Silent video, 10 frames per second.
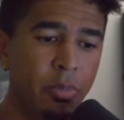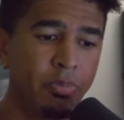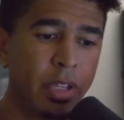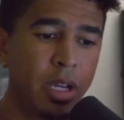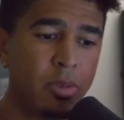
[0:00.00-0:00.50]

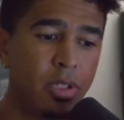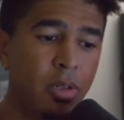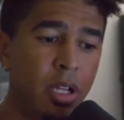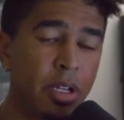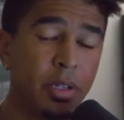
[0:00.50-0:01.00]
I will no
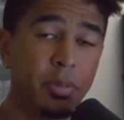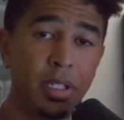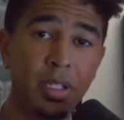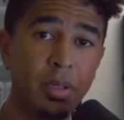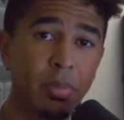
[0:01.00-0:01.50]
longer
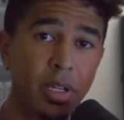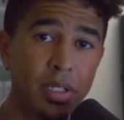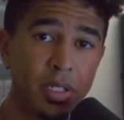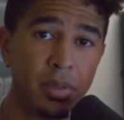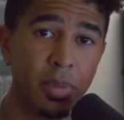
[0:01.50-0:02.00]
be
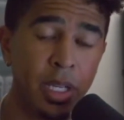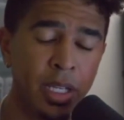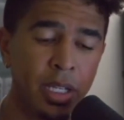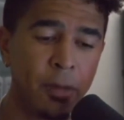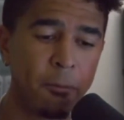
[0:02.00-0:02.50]

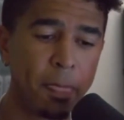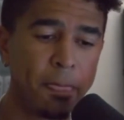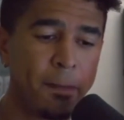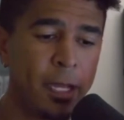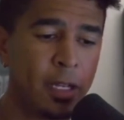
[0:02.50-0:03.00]
participating
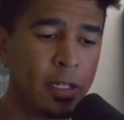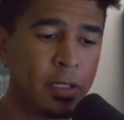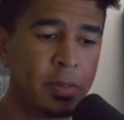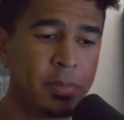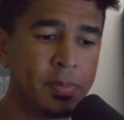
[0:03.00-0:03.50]

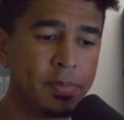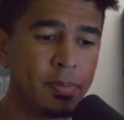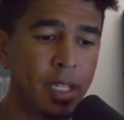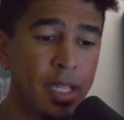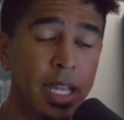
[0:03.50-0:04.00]
um,
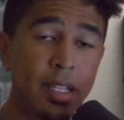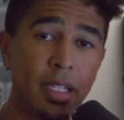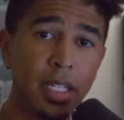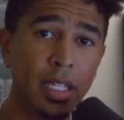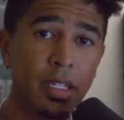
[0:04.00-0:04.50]
in that
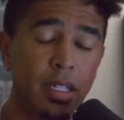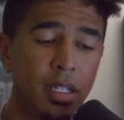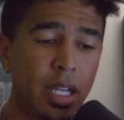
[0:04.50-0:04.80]
league.